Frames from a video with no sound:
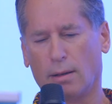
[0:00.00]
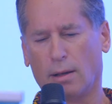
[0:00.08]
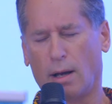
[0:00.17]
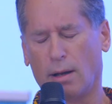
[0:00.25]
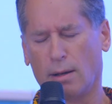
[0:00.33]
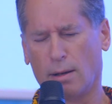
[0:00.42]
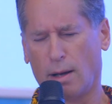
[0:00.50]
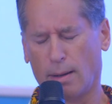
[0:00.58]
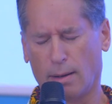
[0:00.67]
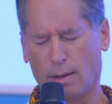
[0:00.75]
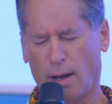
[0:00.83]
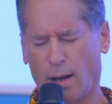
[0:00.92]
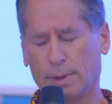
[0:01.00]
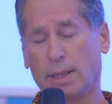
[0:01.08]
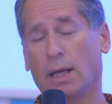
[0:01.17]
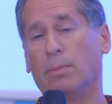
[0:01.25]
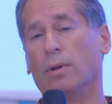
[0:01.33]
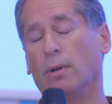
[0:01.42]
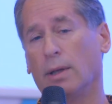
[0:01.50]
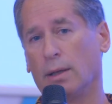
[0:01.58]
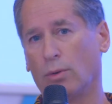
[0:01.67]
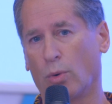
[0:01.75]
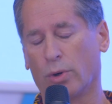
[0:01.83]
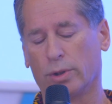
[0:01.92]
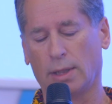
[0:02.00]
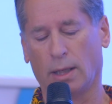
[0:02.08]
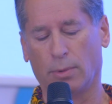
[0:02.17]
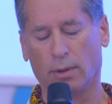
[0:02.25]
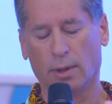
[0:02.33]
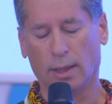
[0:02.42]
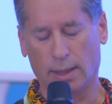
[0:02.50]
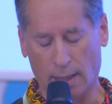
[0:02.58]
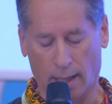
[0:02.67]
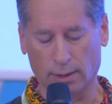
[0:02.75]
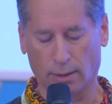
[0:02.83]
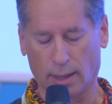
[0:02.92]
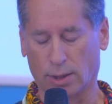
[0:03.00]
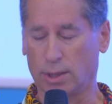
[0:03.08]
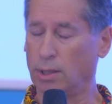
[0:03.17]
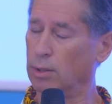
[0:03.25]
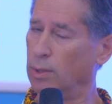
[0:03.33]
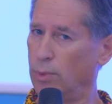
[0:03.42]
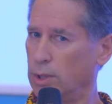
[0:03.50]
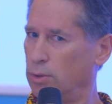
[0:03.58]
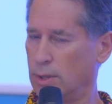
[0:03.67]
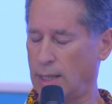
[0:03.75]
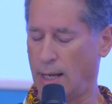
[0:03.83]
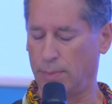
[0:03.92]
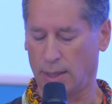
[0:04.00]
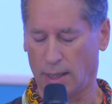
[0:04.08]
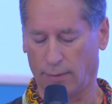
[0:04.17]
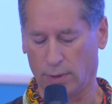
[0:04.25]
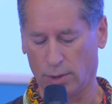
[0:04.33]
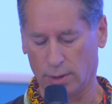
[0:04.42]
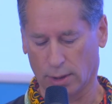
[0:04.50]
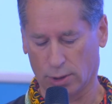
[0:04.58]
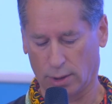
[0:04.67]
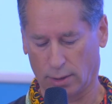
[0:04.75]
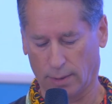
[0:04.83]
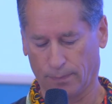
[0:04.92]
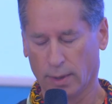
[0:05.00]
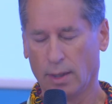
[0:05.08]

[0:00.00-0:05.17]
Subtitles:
ops table and orders table, not necessarily what you just happen to have in your dictionary.